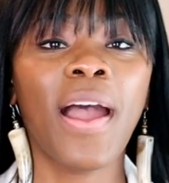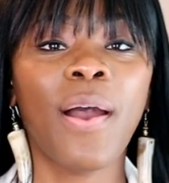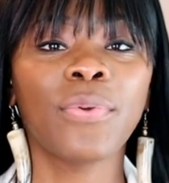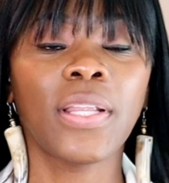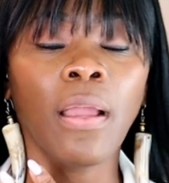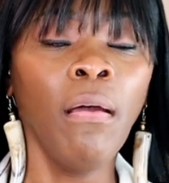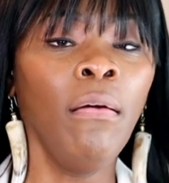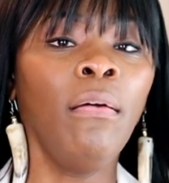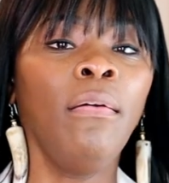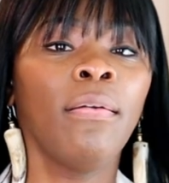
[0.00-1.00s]
I was like,
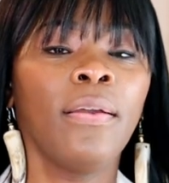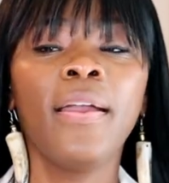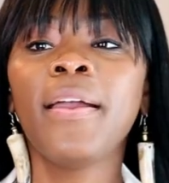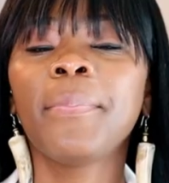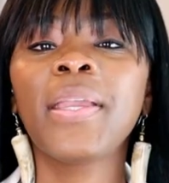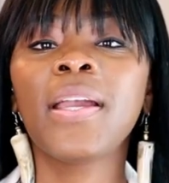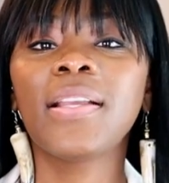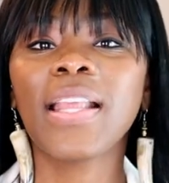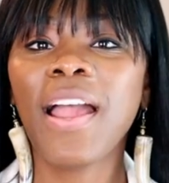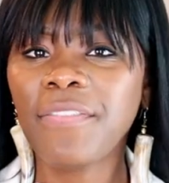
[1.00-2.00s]
whew,
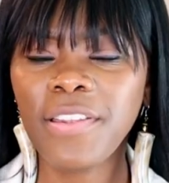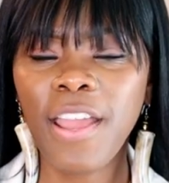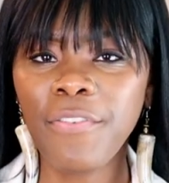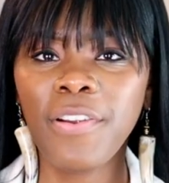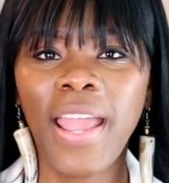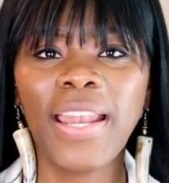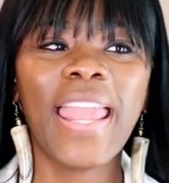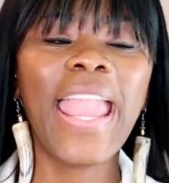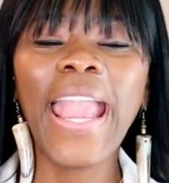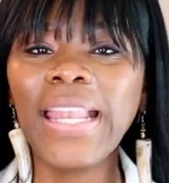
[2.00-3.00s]
because I've never
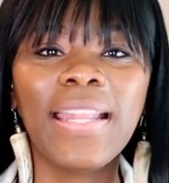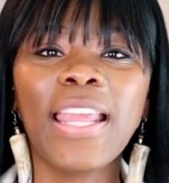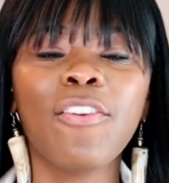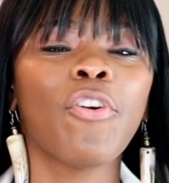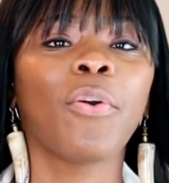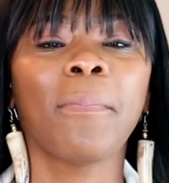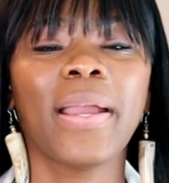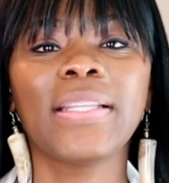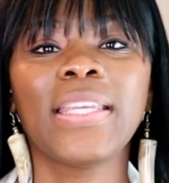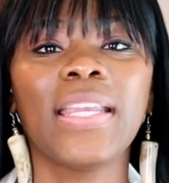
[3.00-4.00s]
had anything wrong with
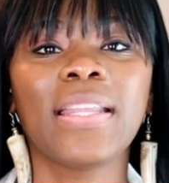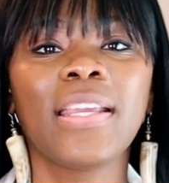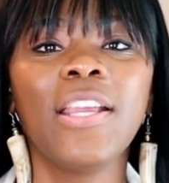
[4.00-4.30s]
my teeth.